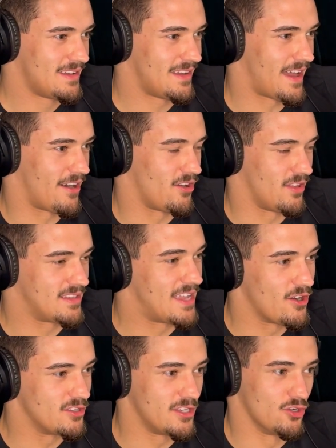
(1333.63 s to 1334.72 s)
I don't know, like
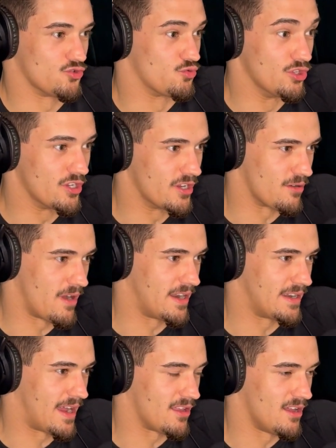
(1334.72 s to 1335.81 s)
Tarantino's really good at
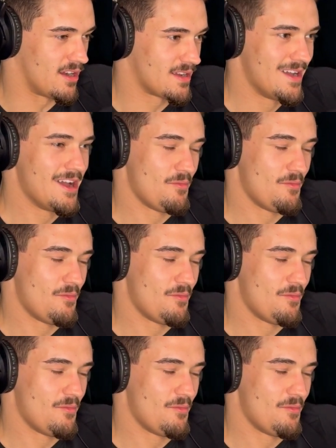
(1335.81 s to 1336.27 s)
writing dialogue,